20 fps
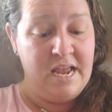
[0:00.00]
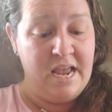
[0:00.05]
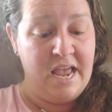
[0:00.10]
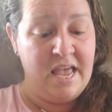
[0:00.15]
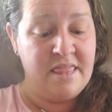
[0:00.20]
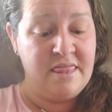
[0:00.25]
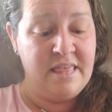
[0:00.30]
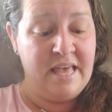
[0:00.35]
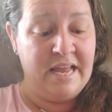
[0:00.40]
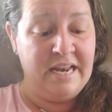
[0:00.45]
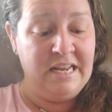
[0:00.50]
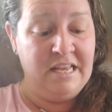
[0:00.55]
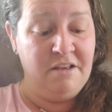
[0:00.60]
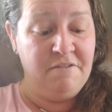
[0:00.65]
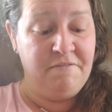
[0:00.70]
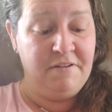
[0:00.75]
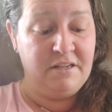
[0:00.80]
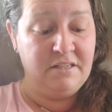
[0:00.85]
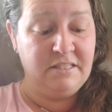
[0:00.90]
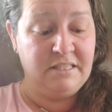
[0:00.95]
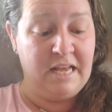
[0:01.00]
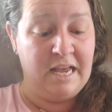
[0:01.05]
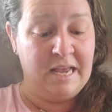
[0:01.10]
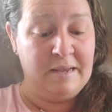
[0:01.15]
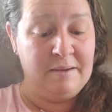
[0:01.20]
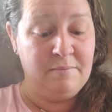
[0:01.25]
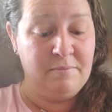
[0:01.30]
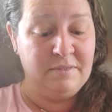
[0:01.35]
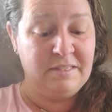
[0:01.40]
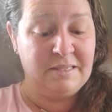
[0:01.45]
And then he felt
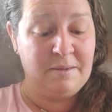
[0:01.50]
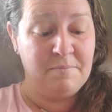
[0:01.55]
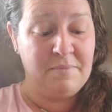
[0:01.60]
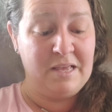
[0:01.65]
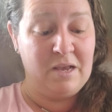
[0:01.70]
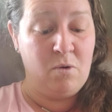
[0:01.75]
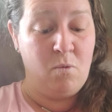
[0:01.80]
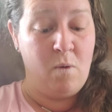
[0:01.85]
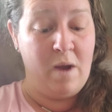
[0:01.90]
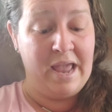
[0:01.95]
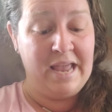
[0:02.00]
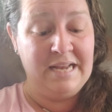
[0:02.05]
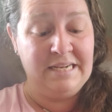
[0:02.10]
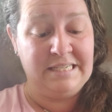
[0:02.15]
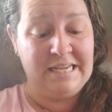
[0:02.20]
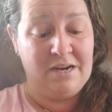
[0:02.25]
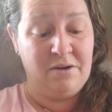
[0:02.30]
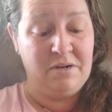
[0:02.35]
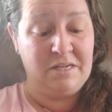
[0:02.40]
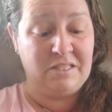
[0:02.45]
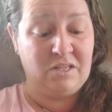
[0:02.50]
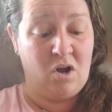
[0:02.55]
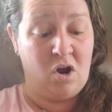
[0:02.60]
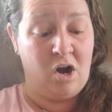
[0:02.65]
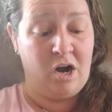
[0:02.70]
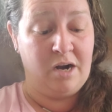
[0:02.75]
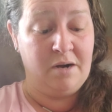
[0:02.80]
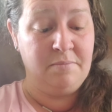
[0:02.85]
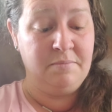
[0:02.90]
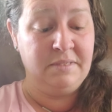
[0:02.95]
something weighing down his
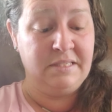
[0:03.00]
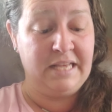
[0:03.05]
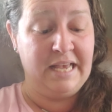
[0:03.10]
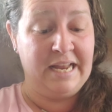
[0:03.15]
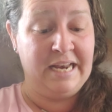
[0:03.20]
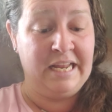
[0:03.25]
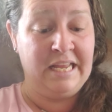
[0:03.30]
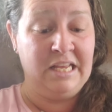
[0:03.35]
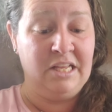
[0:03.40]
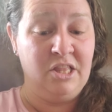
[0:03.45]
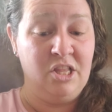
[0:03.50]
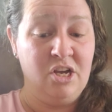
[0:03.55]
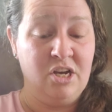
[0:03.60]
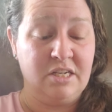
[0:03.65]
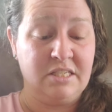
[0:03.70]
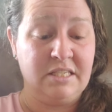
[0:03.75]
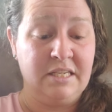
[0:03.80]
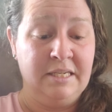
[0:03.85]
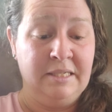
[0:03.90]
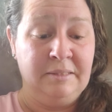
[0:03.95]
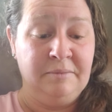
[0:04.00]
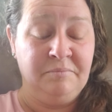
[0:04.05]
arms, and he looked,